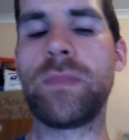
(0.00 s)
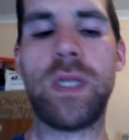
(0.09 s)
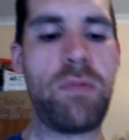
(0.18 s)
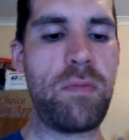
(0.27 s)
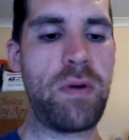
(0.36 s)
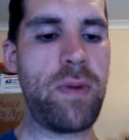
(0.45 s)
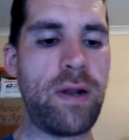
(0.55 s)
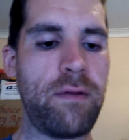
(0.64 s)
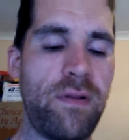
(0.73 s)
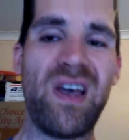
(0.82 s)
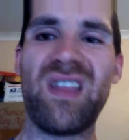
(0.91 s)
To Pimp a
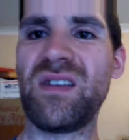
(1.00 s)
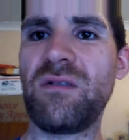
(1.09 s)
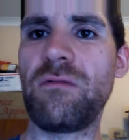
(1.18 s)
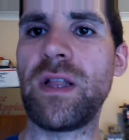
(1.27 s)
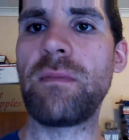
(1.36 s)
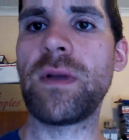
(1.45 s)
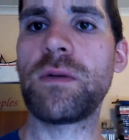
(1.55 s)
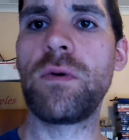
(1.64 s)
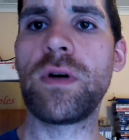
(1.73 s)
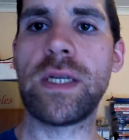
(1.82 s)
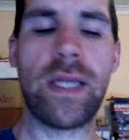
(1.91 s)
Butterfly. There's not really much
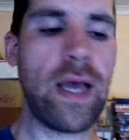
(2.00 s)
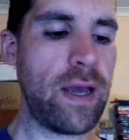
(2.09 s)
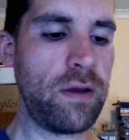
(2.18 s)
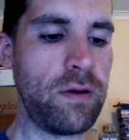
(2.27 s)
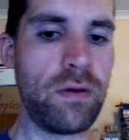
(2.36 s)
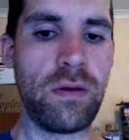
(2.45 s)
more to say